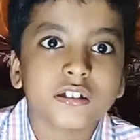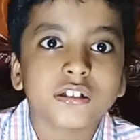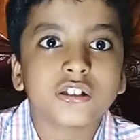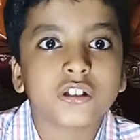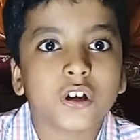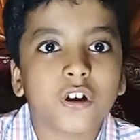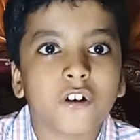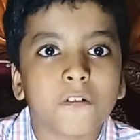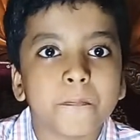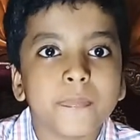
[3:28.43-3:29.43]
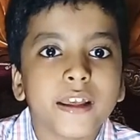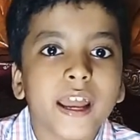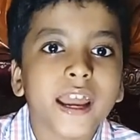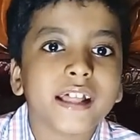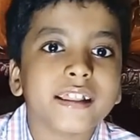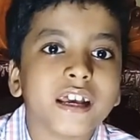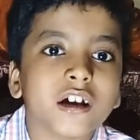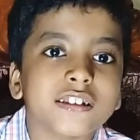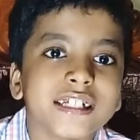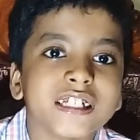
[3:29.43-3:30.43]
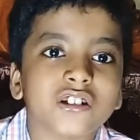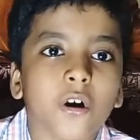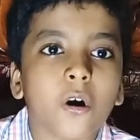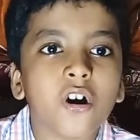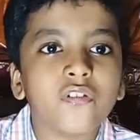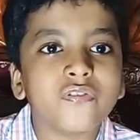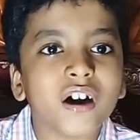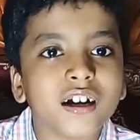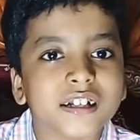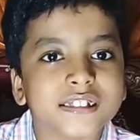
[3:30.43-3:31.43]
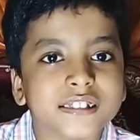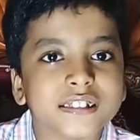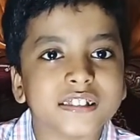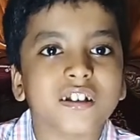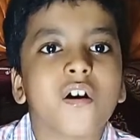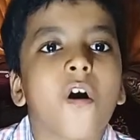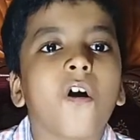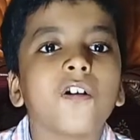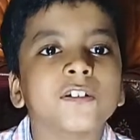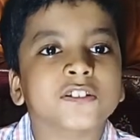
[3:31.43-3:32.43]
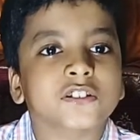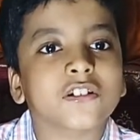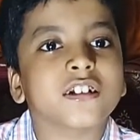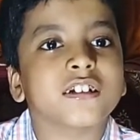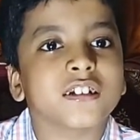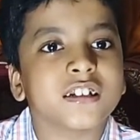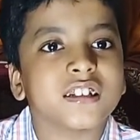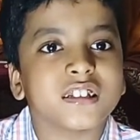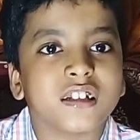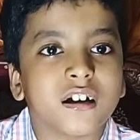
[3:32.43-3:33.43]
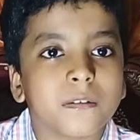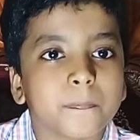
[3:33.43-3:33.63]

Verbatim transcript: So, and now these all funguses all started in India.